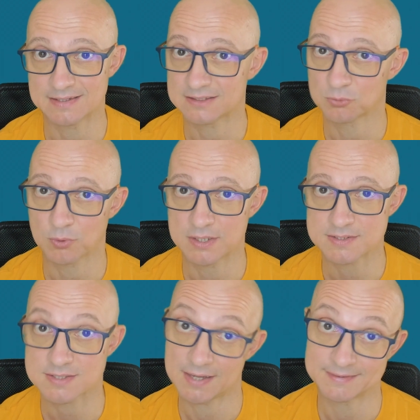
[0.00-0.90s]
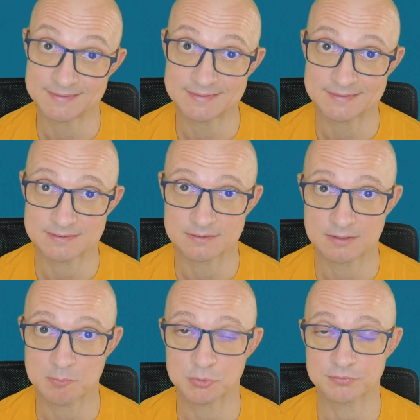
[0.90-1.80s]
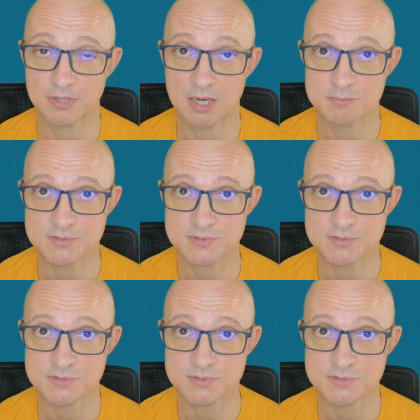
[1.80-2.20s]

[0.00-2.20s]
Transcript: Otherwise, I did that a number of times.